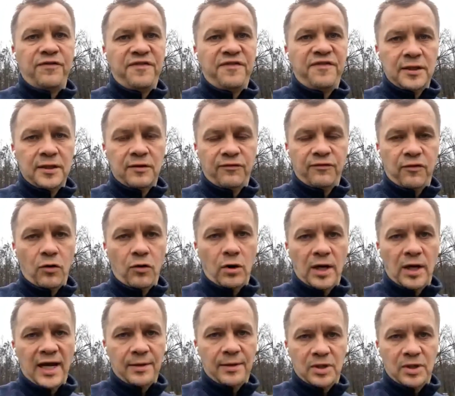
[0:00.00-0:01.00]
feed
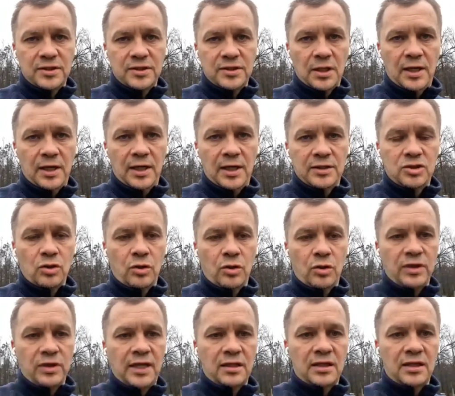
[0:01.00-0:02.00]
for animals, and so
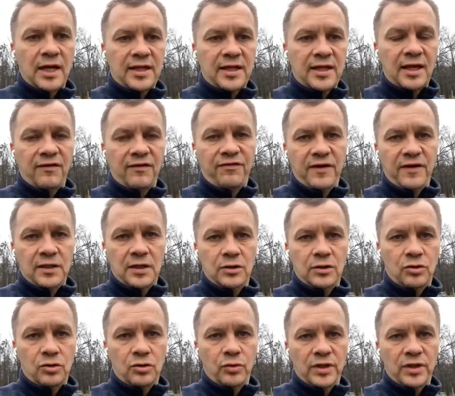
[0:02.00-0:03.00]
that can feed
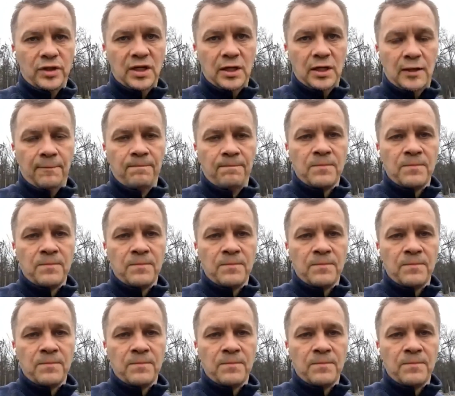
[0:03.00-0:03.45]
into the